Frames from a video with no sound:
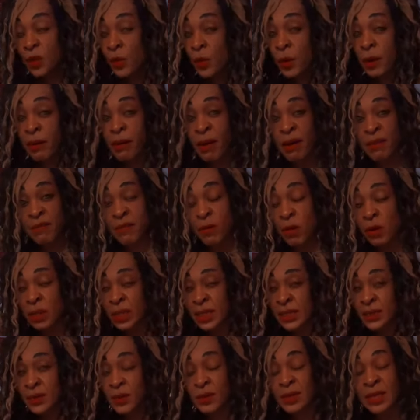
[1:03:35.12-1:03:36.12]
wherever
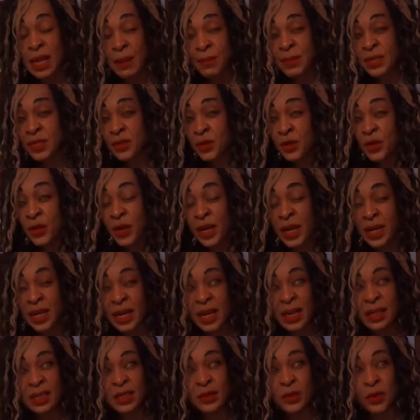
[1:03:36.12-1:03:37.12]
waterstones amazon you can
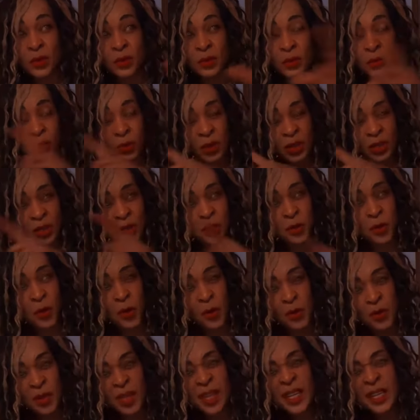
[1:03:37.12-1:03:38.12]
get it on what you
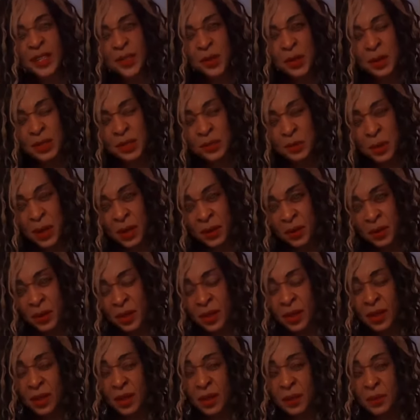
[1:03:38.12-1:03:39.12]
call kindle as well
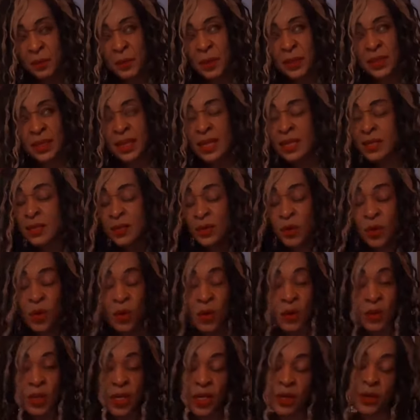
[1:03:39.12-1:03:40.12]
but there's no
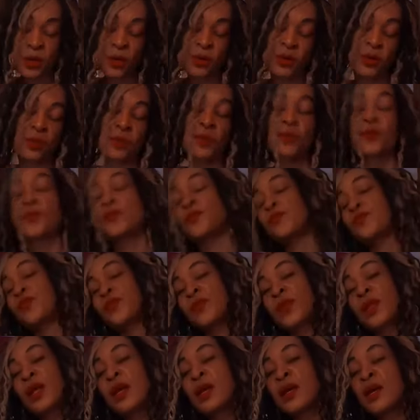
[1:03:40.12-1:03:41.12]
audio
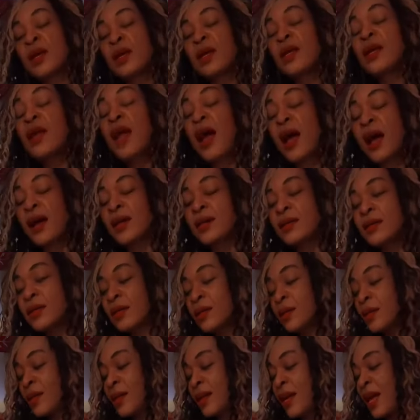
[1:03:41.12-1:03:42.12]
yeah
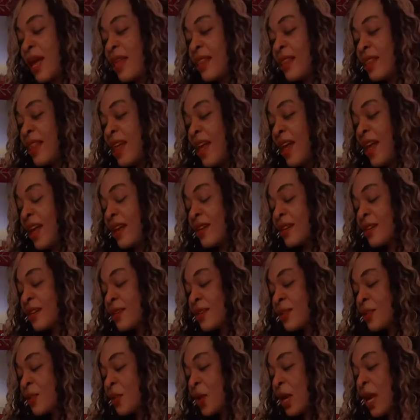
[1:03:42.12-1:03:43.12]
and
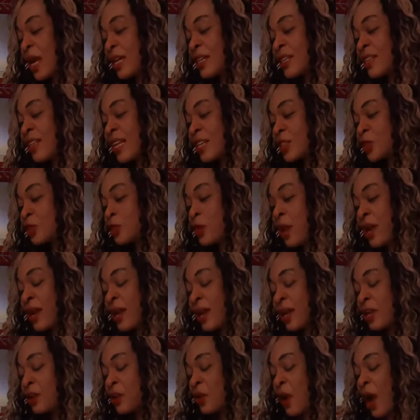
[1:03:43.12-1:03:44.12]
then getting that
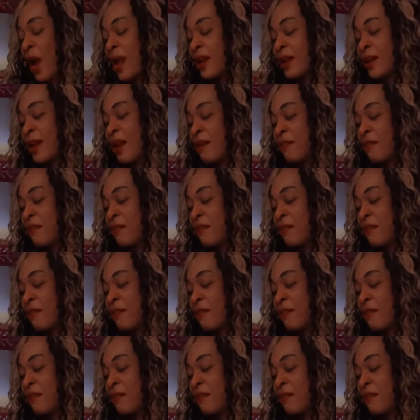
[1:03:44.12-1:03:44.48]
track you know i